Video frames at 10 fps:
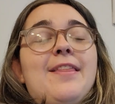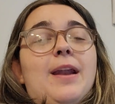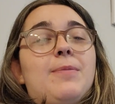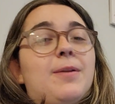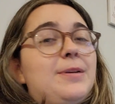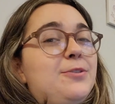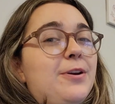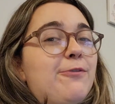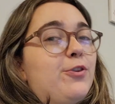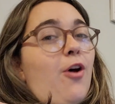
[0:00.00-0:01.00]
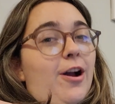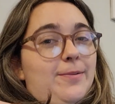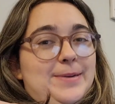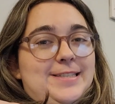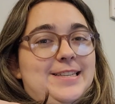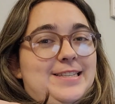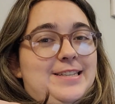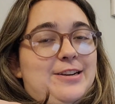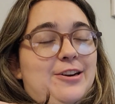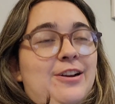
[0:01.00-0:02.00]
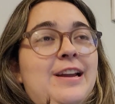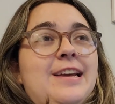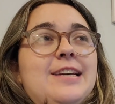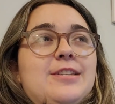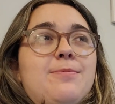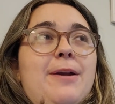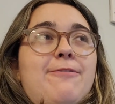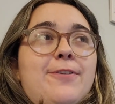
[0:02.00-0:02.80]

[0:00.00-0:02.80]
that I'm going to be doing Vlogmas this year. This will